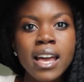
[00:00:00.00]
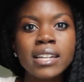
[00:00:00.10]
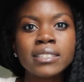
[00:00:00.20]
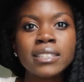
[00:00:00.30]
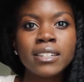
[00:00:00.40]

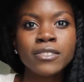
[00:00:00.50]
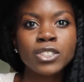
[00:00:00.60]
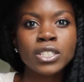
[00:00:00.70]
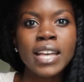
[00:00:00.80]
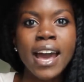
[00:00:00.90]
Instead of
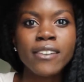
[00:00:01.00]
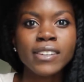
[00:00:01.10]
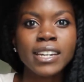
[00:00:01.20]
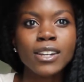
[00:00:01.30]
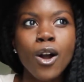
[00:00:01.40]
just
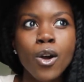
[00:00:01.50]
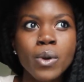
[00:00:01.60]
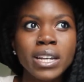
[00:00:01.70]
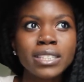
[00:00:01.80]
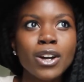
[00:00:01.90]
having it
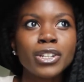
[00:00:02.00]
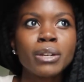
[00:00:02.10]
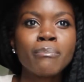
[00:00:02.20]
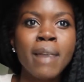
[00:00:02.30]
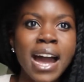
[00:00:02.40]
always on
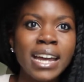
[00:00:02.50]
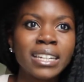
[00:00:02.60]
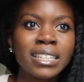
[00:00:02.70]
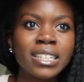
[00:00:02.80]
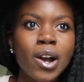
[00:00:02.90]
your
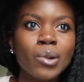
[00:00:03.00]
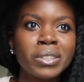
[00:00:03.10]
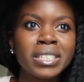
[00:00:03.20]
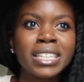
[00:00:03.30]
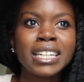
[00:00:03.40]
mind and
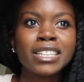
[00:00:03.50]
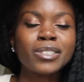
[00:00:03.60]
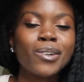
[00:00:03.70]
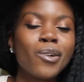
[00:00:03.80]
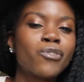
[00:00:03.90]
always getting
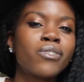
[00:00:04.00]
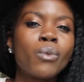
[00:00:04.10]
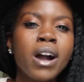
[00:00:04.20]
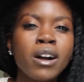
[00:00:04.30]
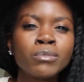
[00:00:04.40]
so
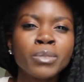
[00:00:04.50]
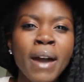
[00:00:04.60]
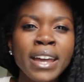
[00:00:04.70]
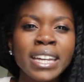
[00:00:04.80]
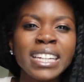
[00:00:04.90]
overwhelmed
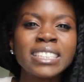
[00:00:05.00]
by it,